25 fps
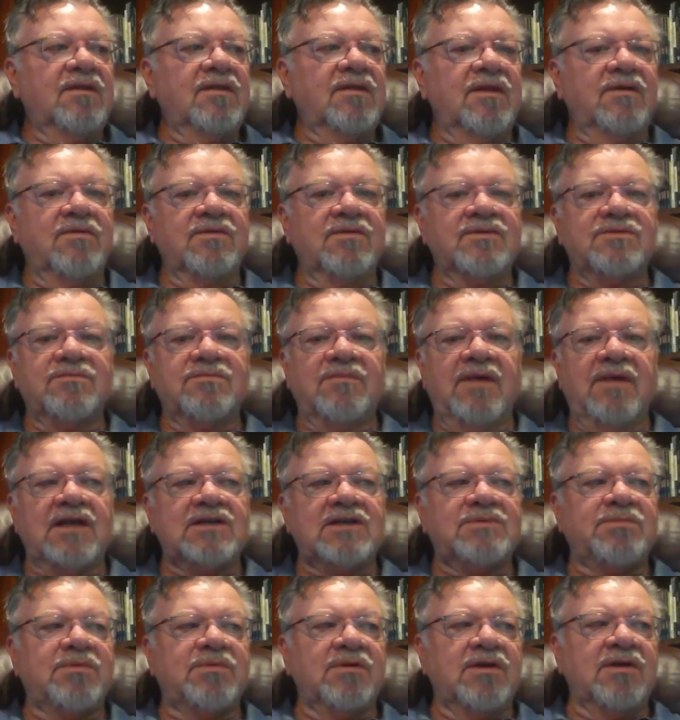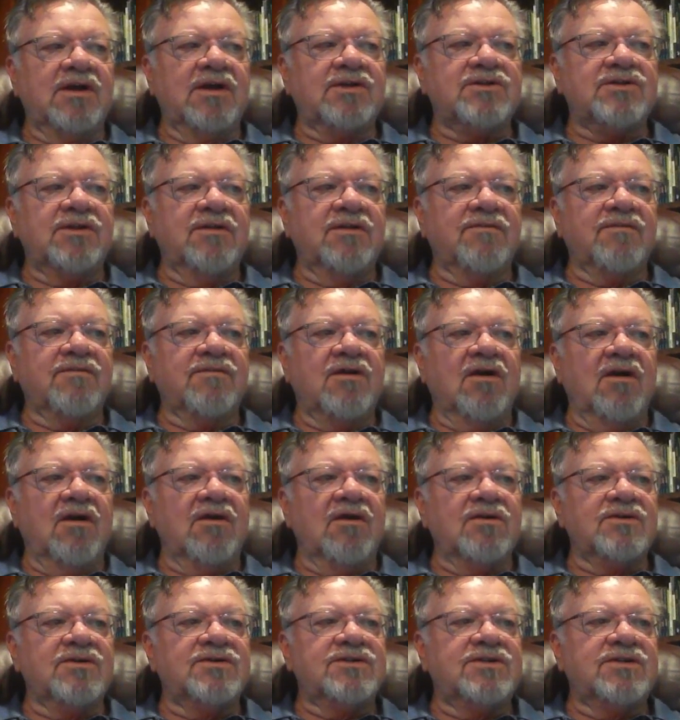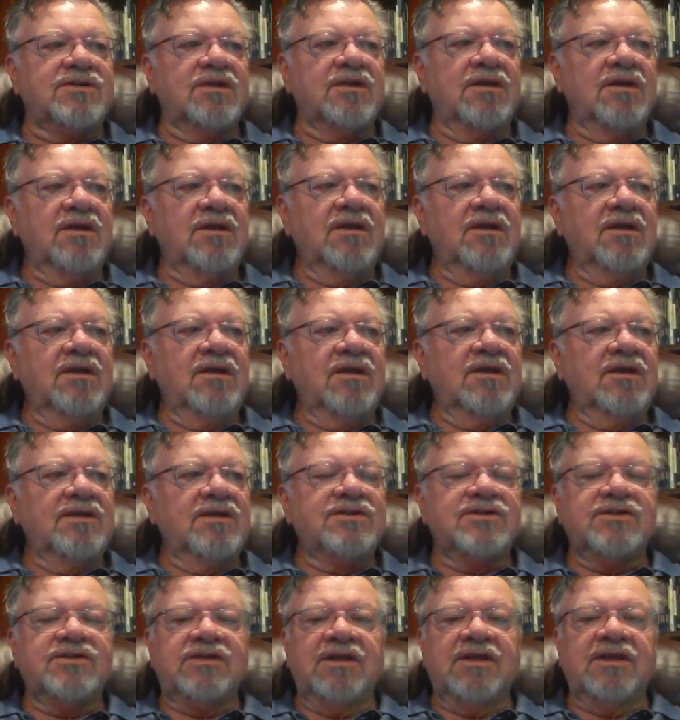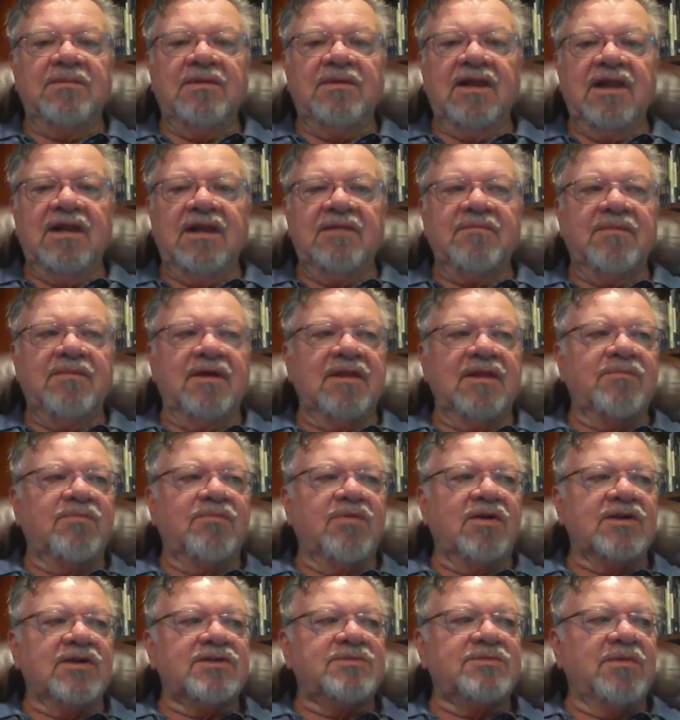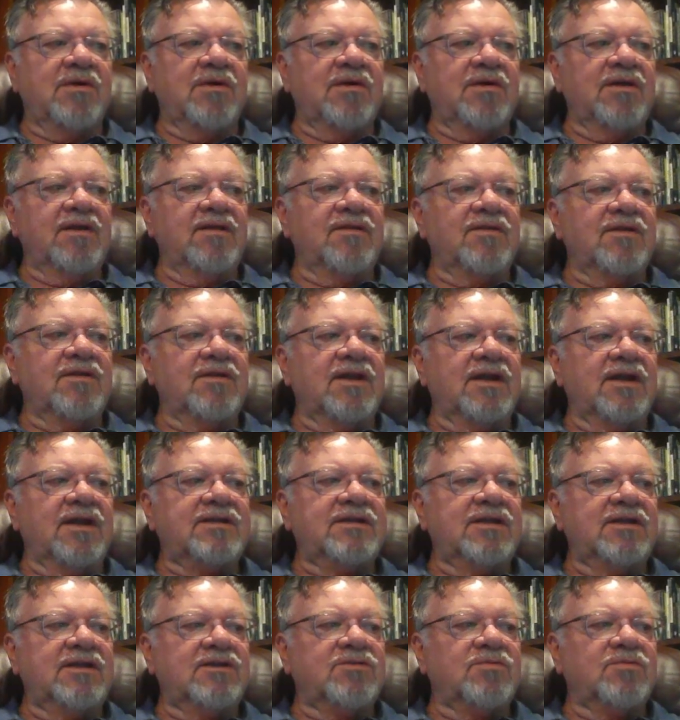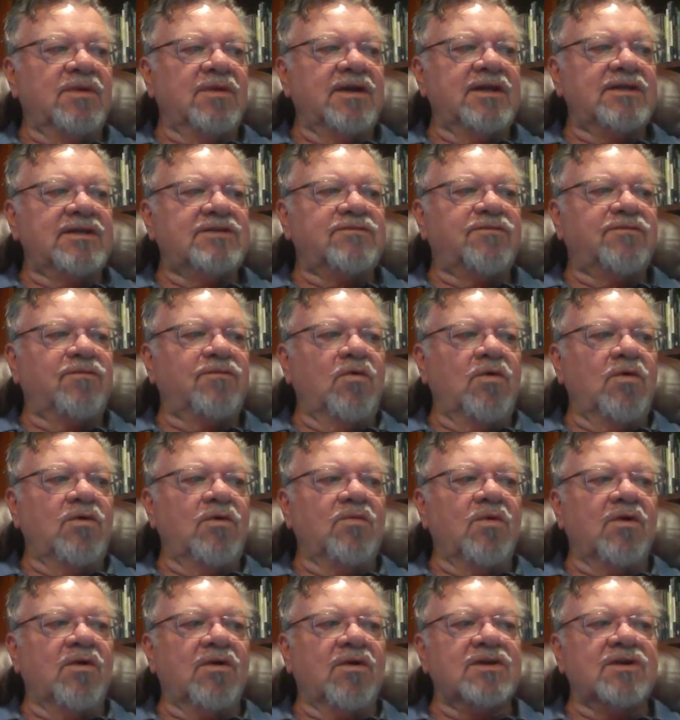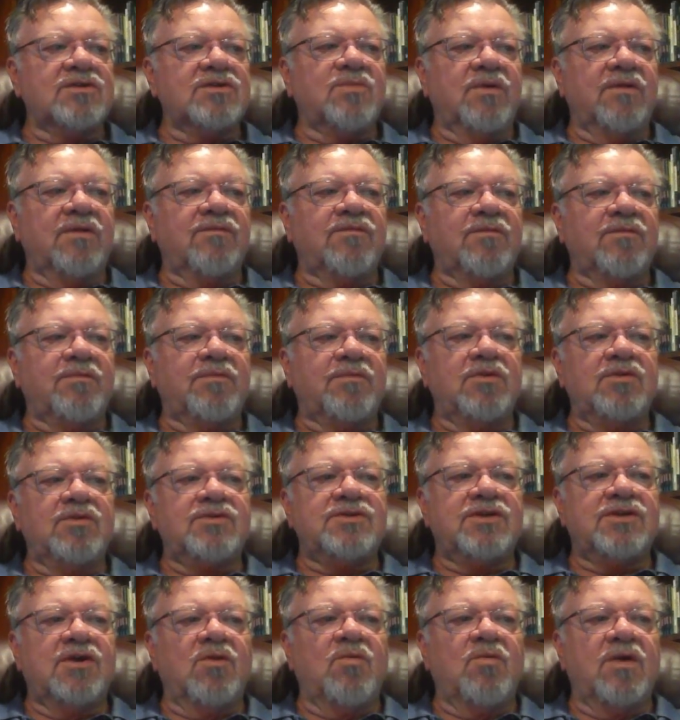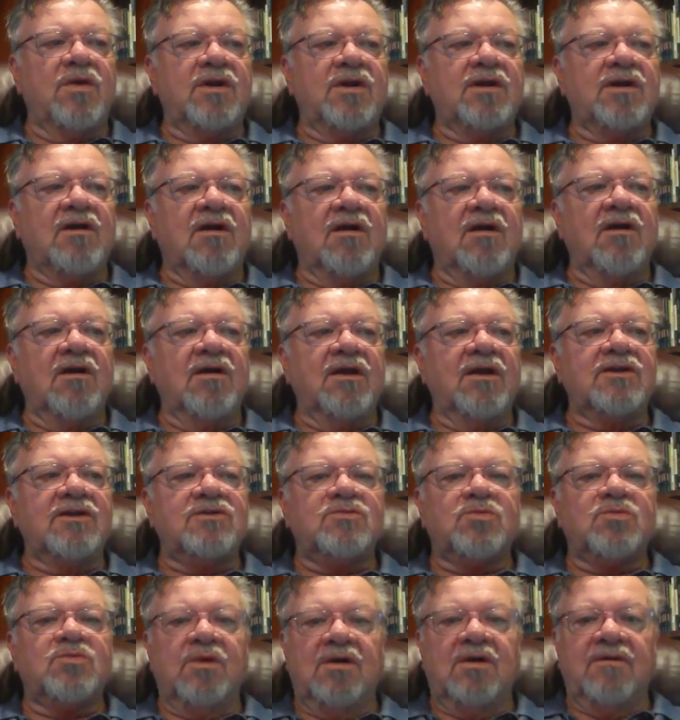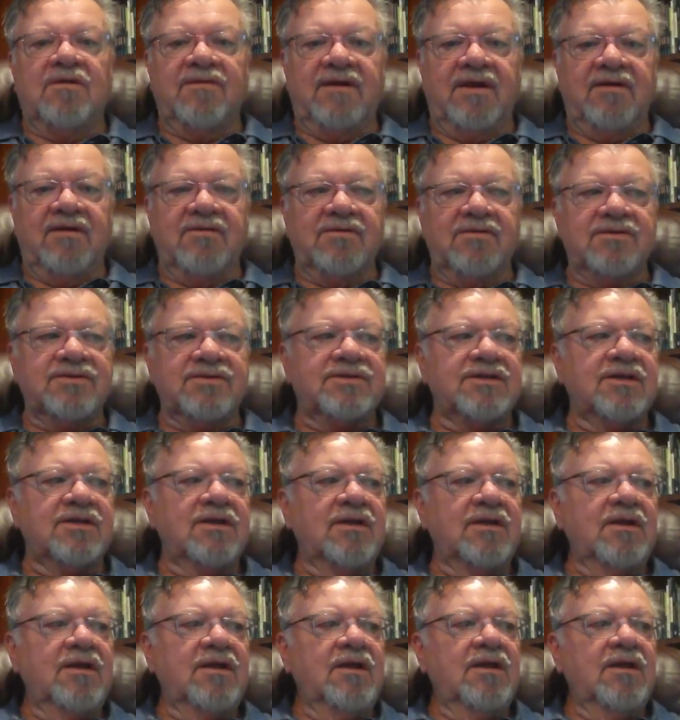There was mass production of cars, stimulated by the prosperity of the 1920s. Ford workers went from producing one car in 12 hours